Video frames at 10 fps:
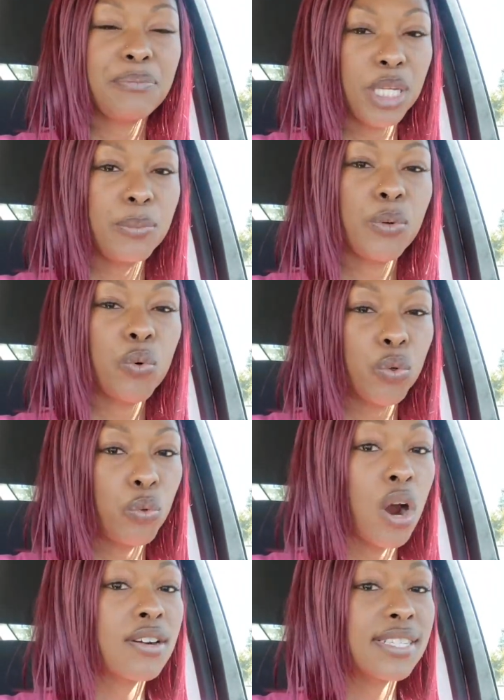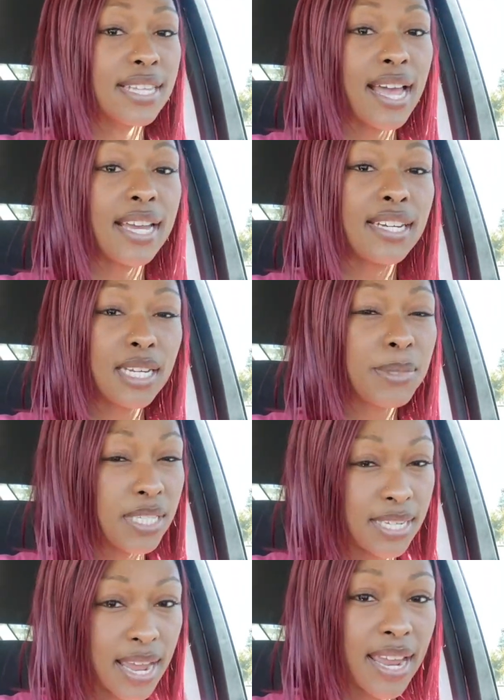the people who are signed
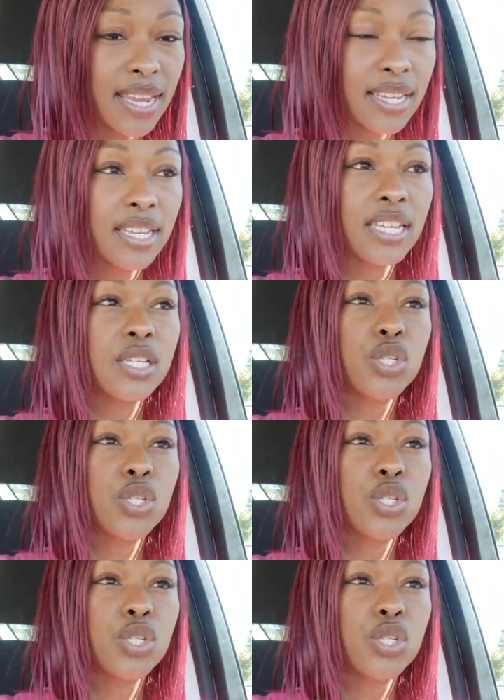up today